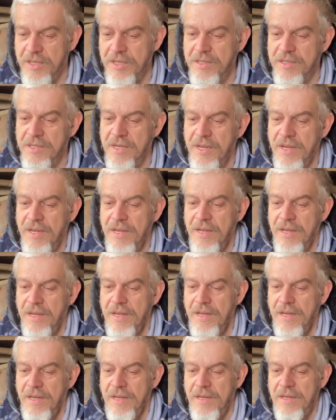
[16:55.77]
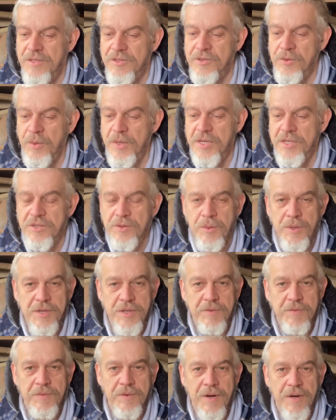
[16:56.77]
is
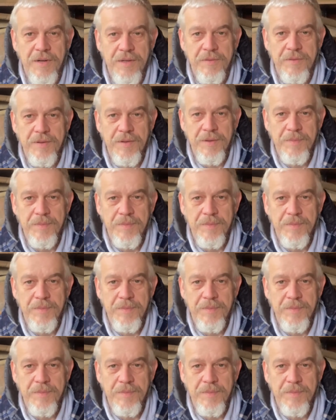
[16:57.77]
2025.